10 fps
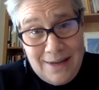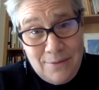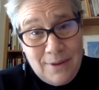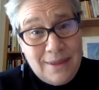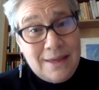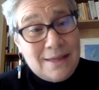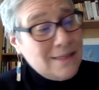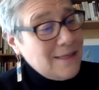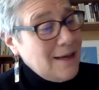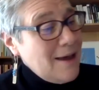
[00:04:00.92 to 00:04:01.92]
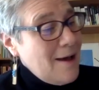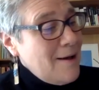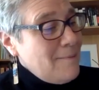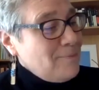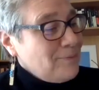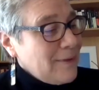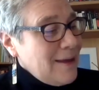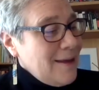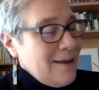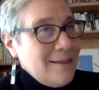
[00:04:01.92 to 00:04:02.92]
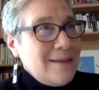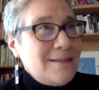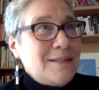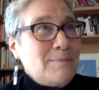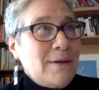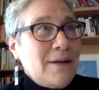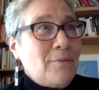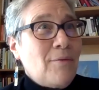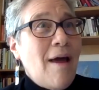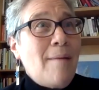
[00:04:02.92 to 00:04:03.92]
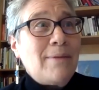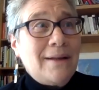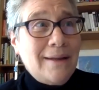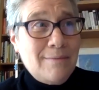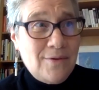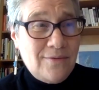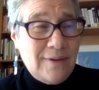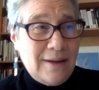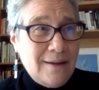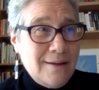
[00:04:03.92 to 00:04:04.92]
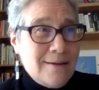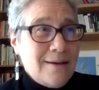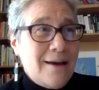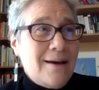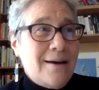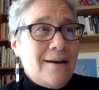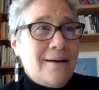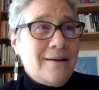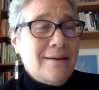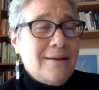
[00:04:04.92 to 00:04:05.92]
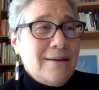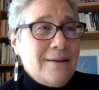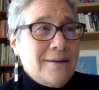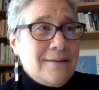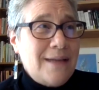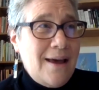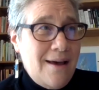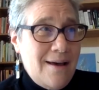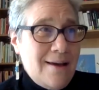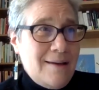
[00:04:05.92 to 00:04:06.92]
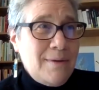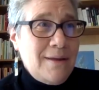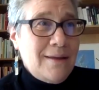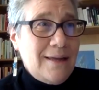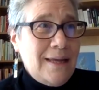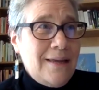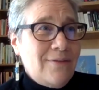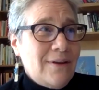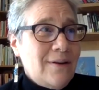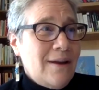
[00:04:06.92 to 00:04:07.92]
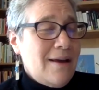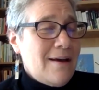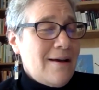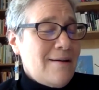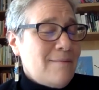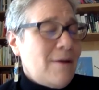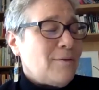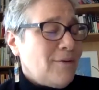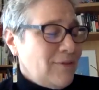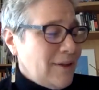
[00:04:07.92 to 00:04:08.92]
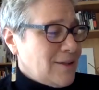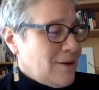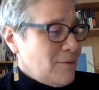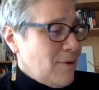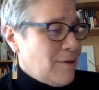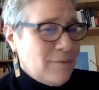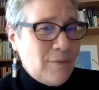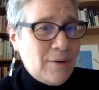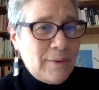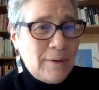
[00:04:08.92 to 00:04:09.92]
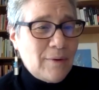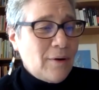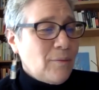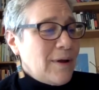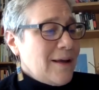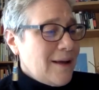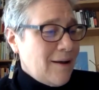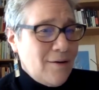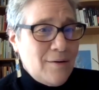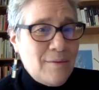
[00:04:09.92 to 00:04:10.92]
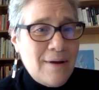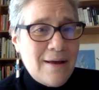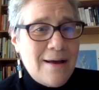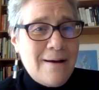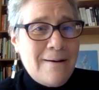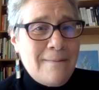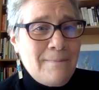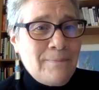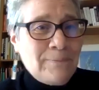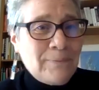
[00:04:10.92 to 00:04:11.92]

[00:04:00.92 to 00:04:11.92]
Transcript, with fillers: with this? Um, this has been a rapidly moving uh, time. Even um, I'll reflect on what where we were a week ago um,